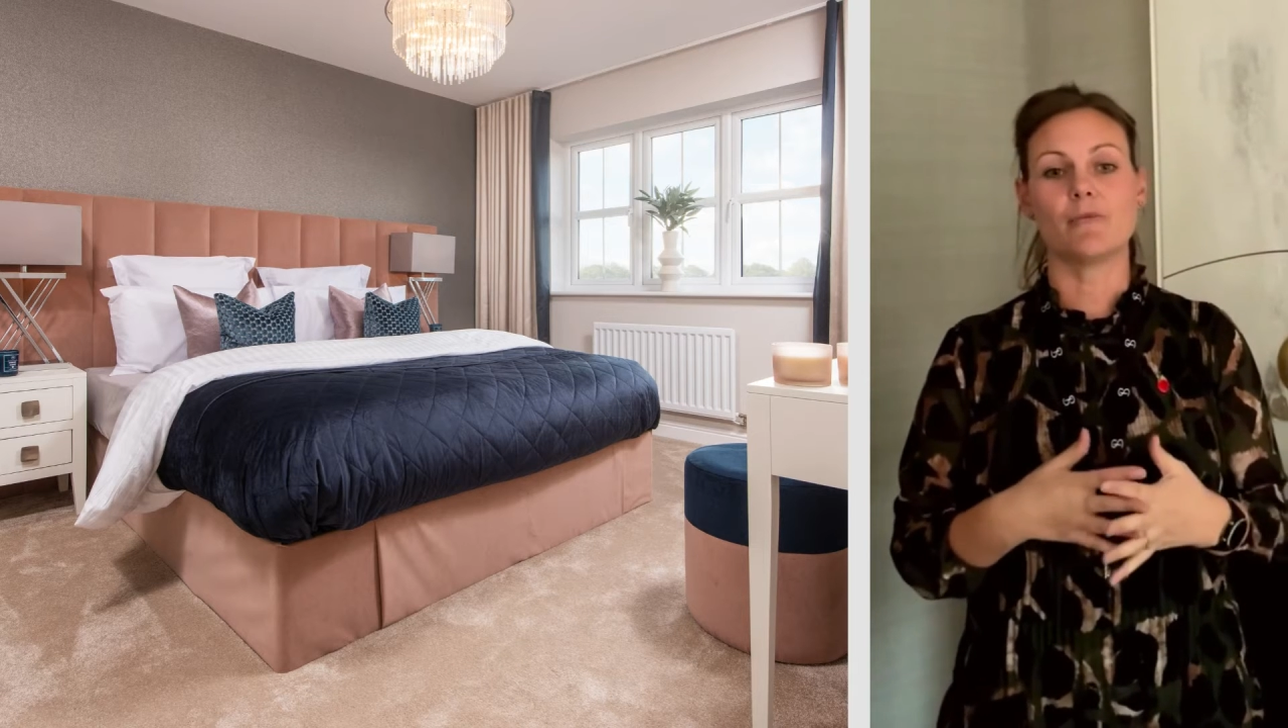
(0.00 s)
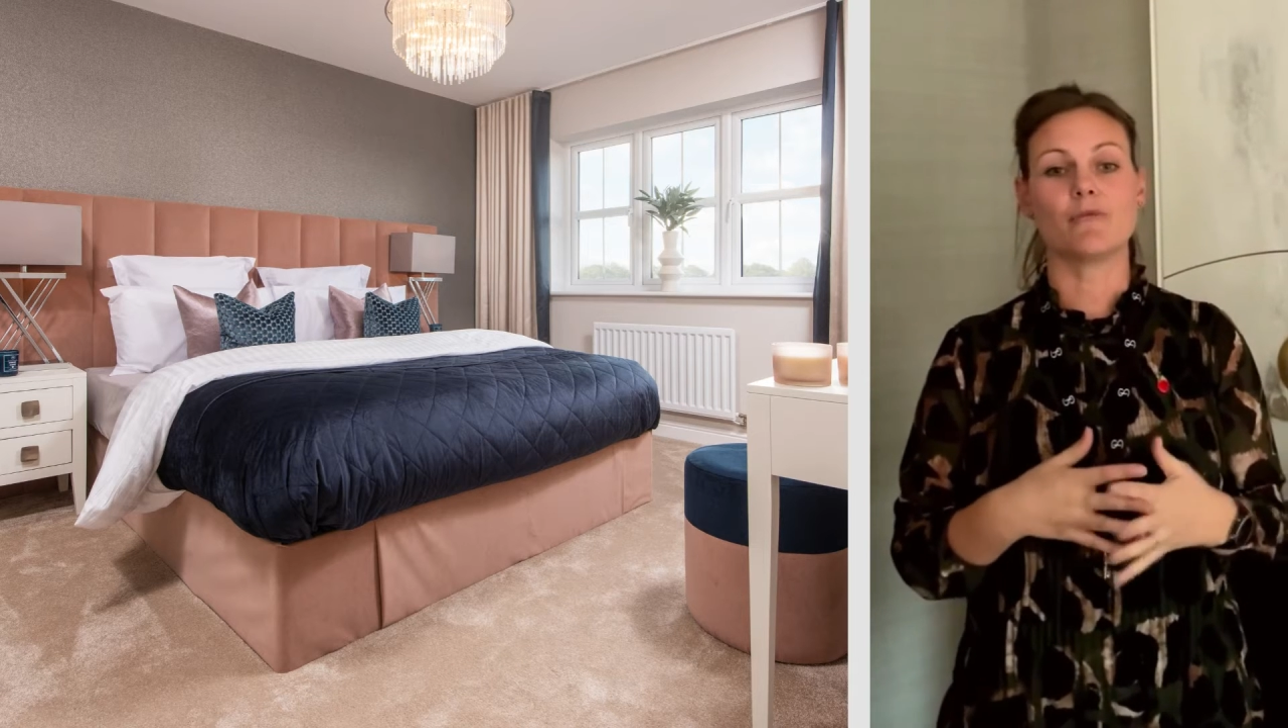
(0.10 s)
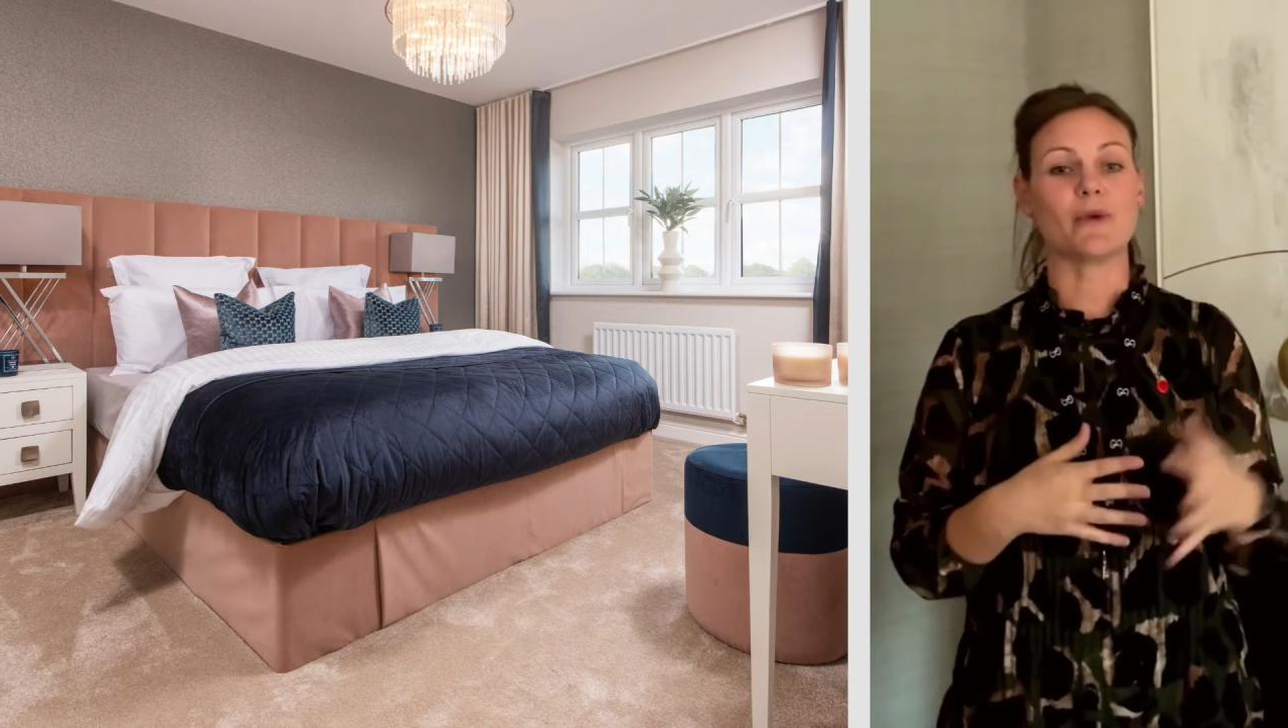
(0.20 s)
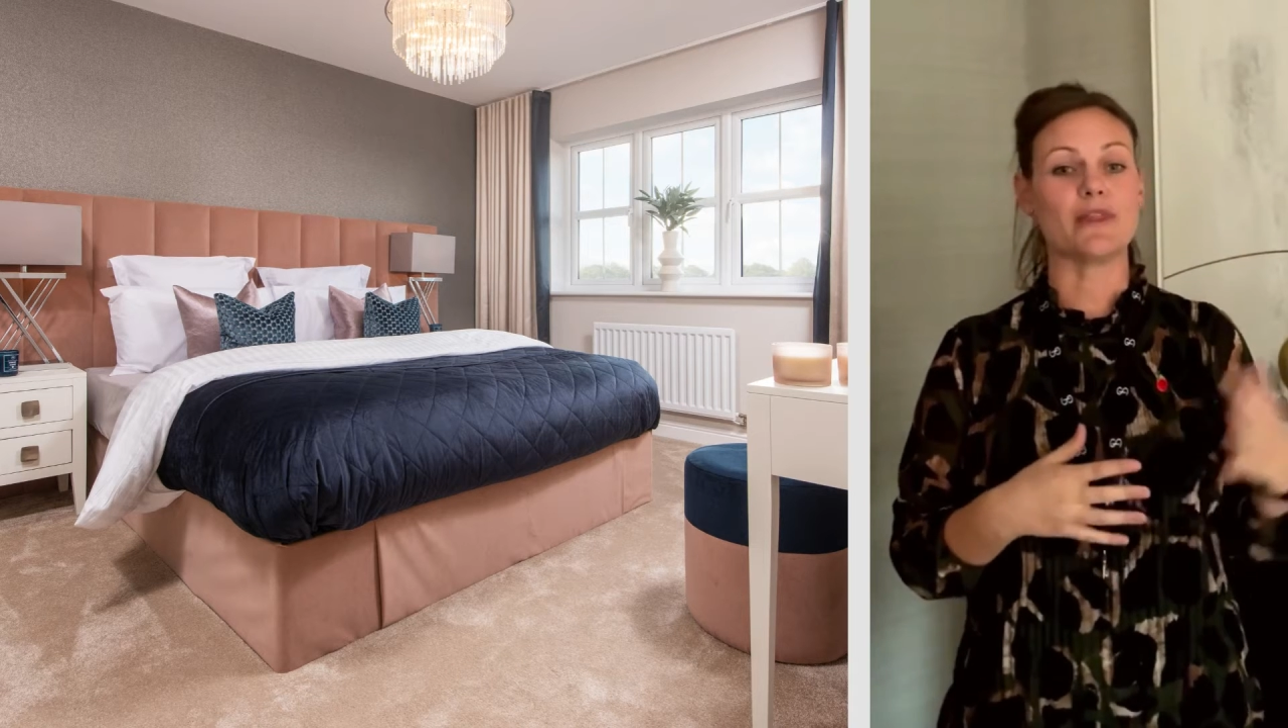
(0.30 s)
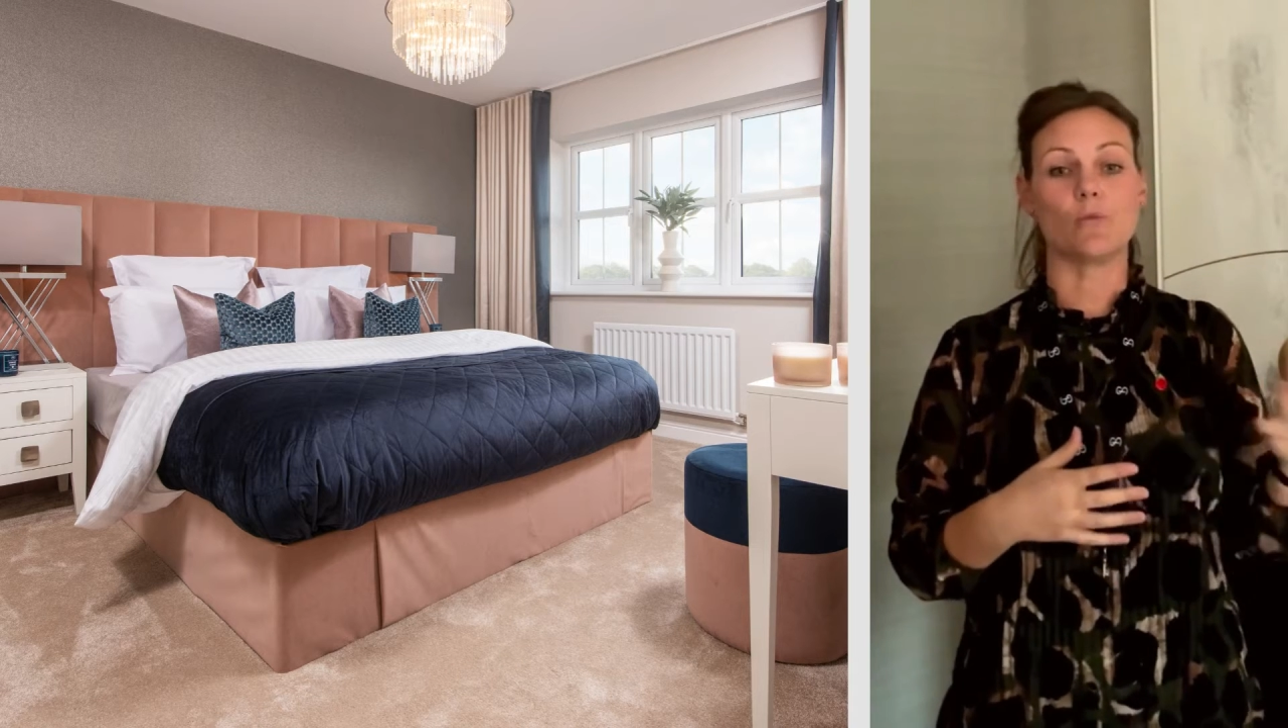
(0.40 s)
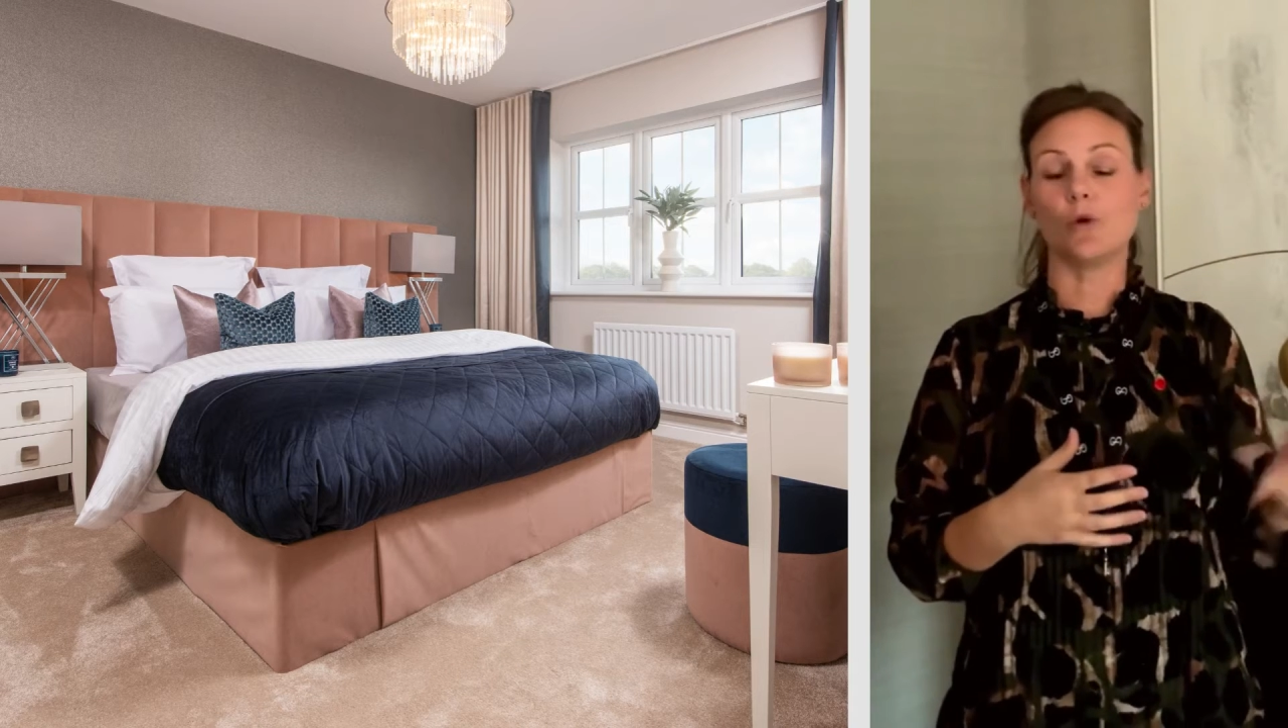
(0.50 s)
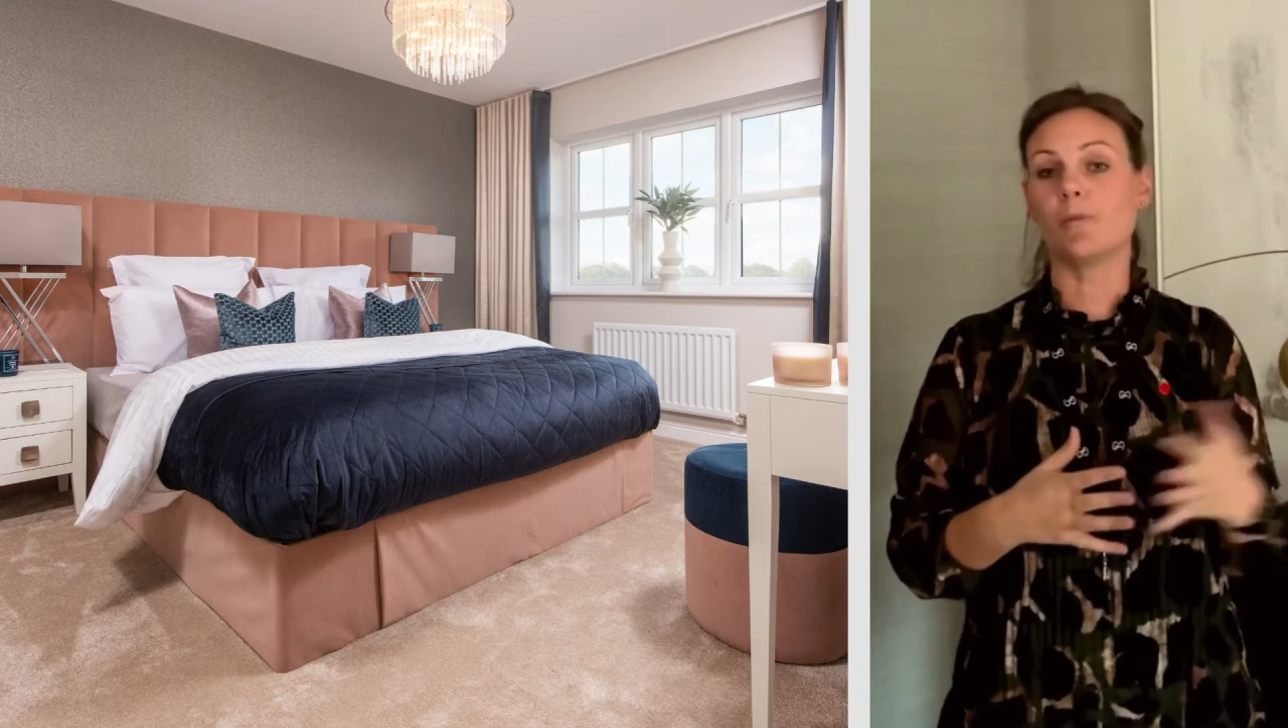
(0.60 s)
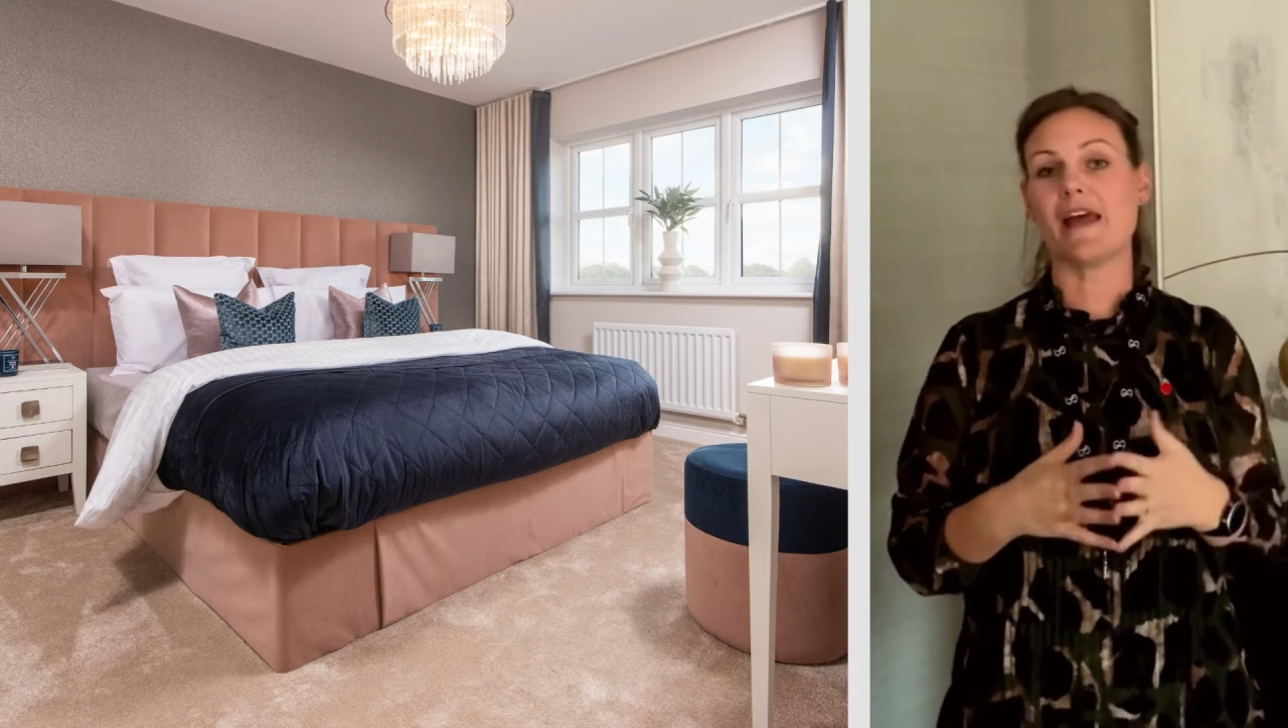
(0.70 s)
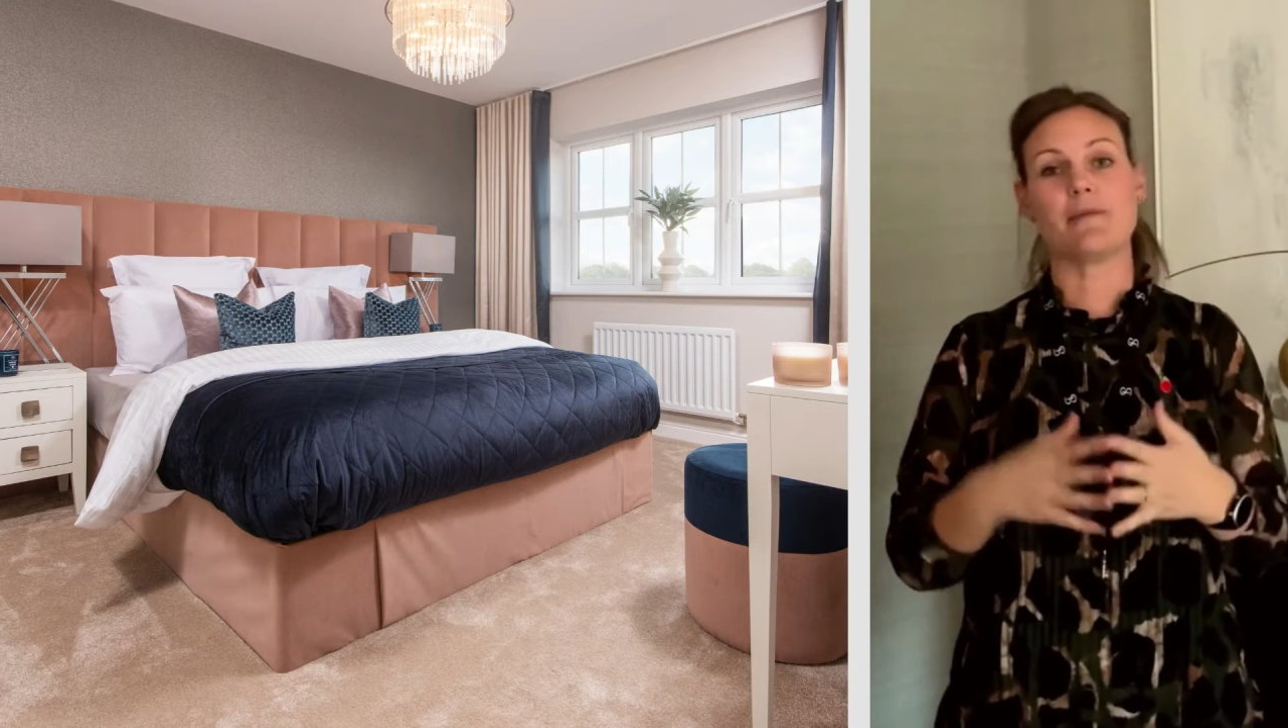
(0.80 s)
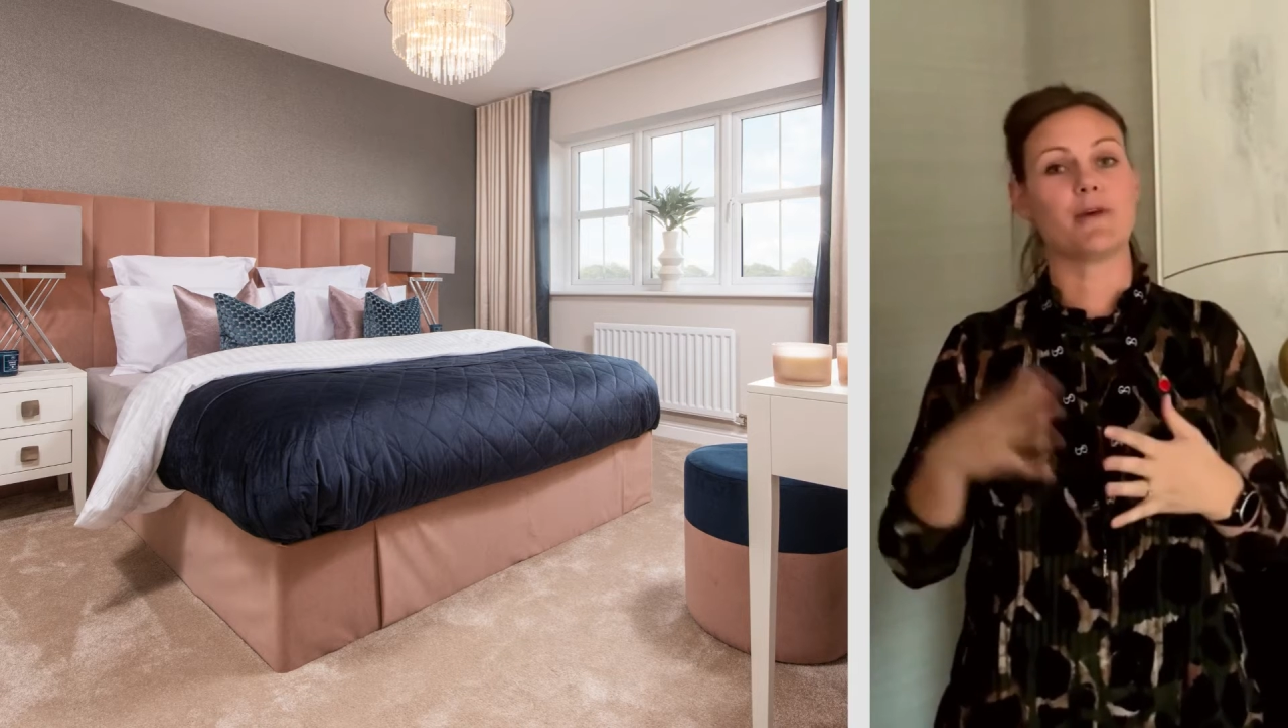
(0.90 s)
with the
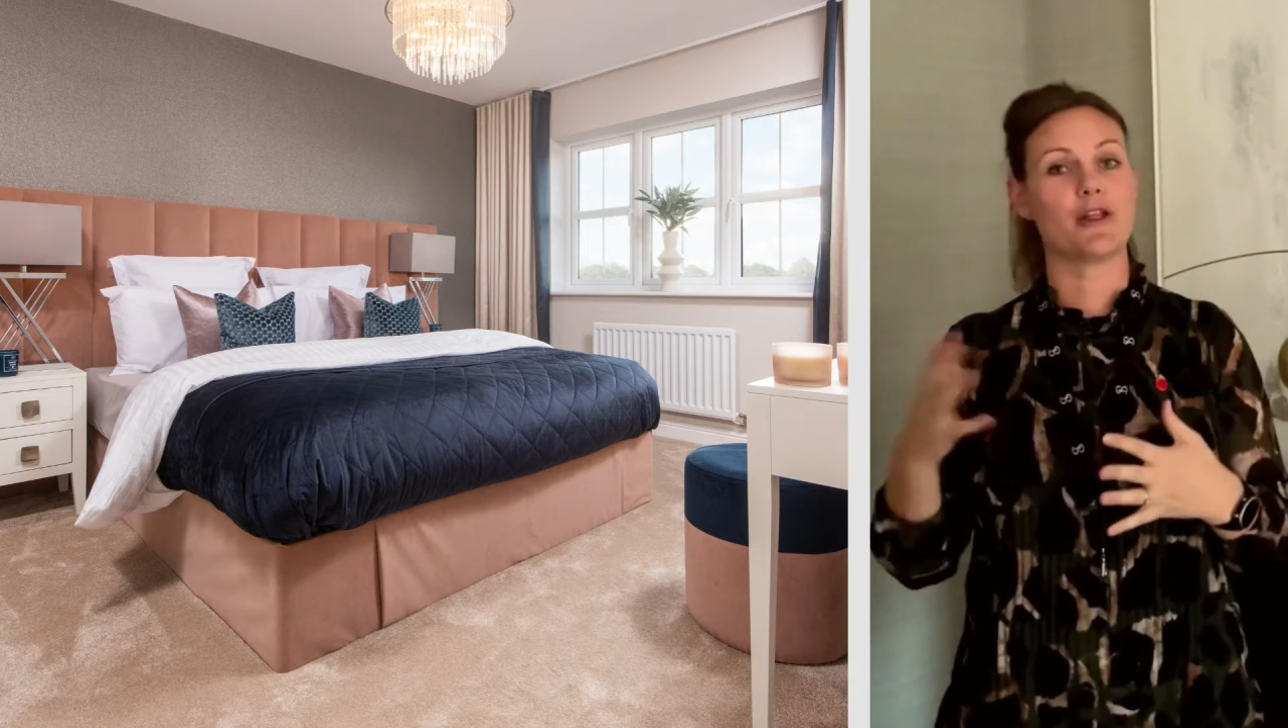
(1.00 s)
wallpaper,